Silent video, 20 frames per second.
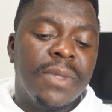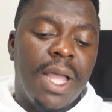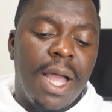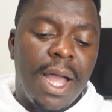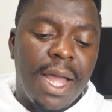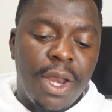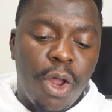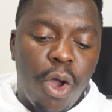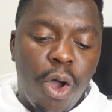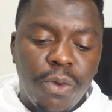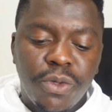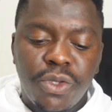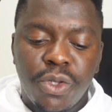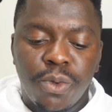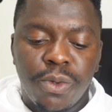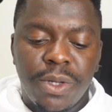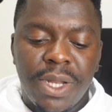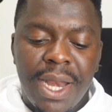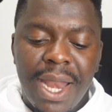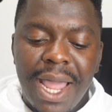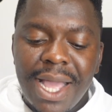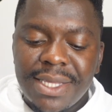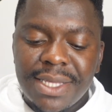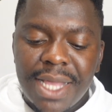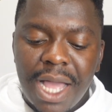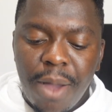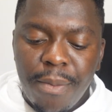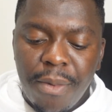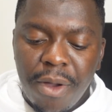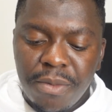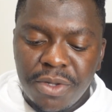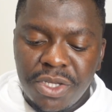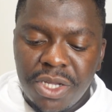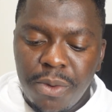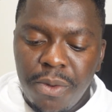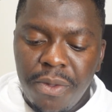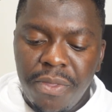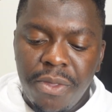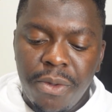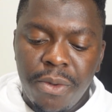And also the next app I'll be
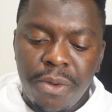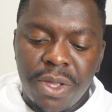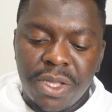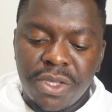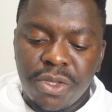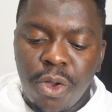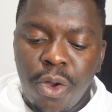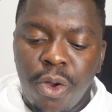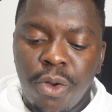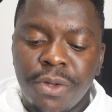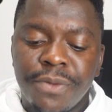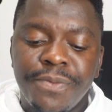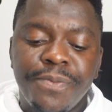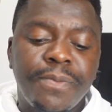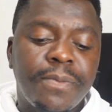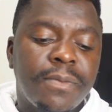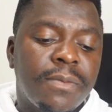sharing with you is called